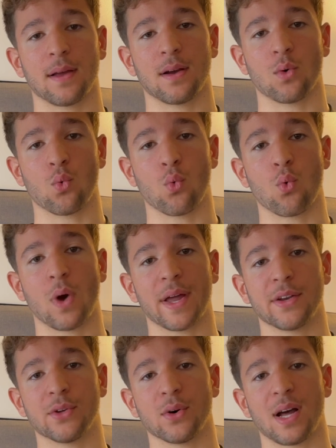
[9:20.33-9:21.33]

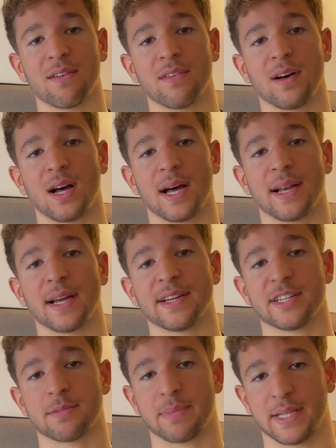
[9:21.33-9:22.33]
when you have an higher
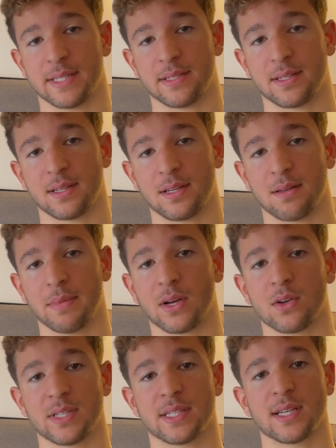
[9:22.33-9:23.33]
speed,
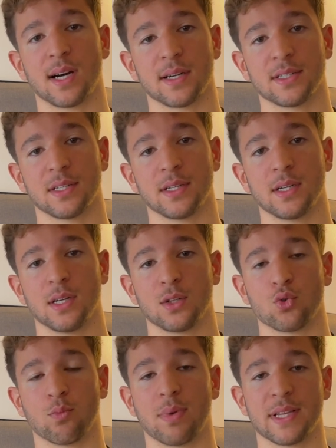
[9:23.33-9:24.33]
because it's harder
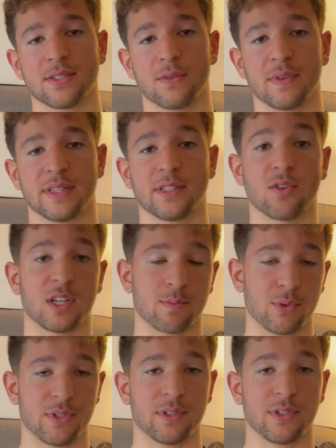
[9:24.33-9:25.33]
to place the feet in
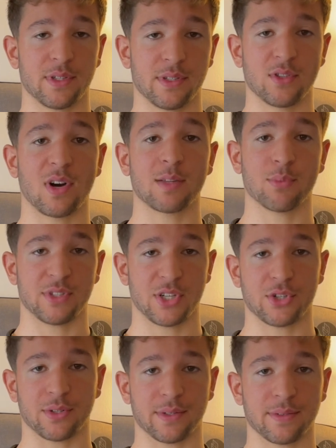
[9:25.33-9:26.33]
the right
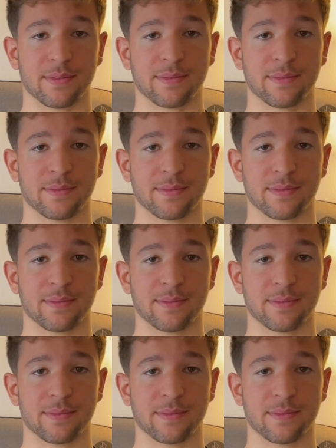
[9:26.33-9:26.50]
position.